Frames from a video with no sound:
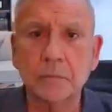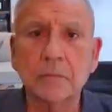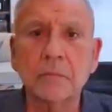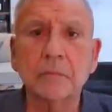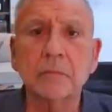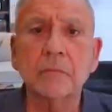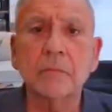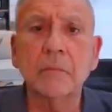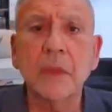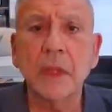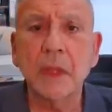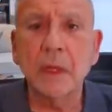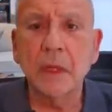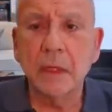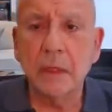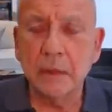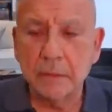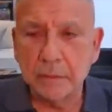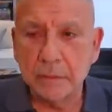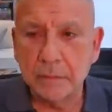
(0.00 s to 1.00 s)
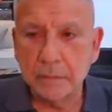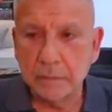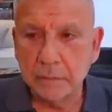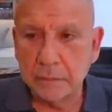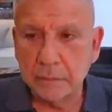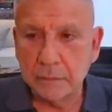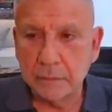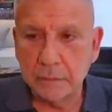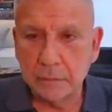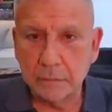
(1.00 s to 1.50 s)

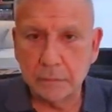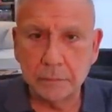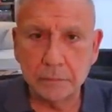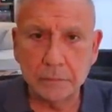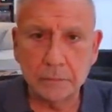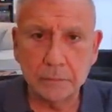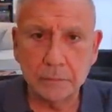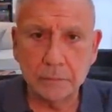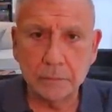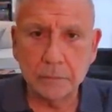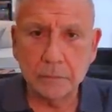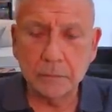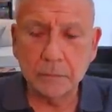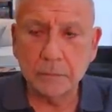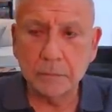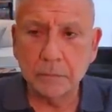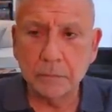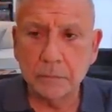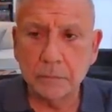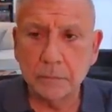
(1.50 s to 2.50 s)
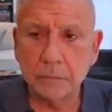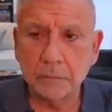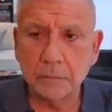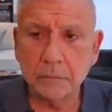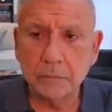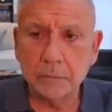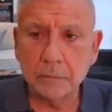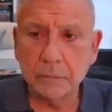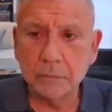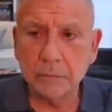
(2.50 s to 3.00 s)

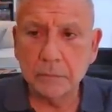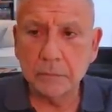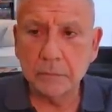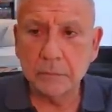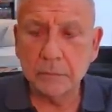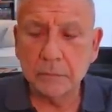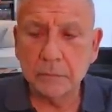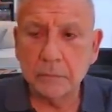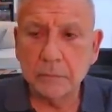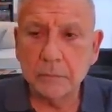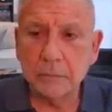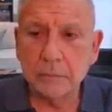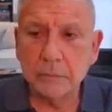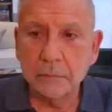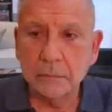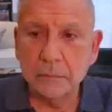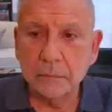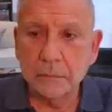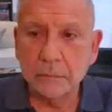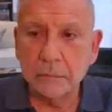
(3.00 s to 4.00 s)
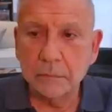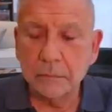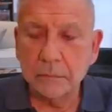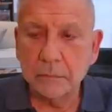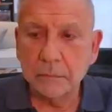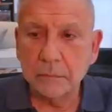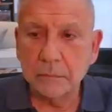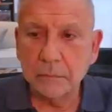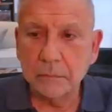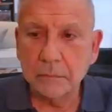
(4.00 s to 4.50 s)

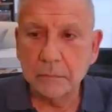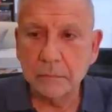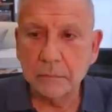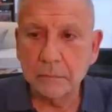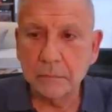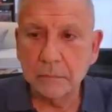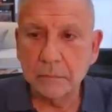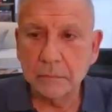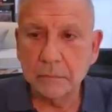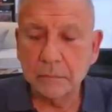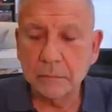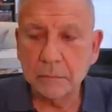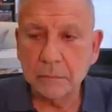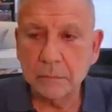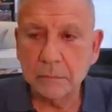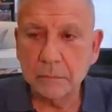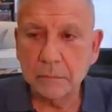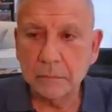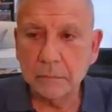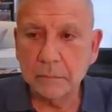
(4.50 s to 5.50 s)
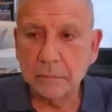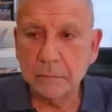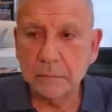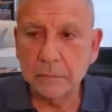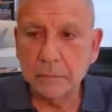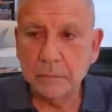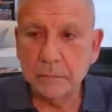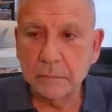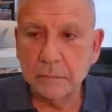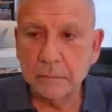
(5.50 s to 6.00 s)

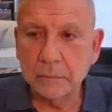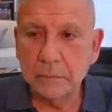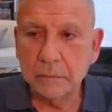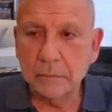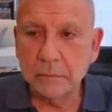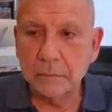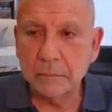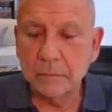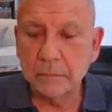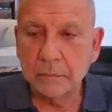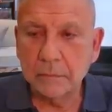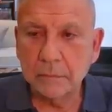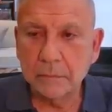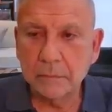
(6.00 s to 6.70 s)
[no speech]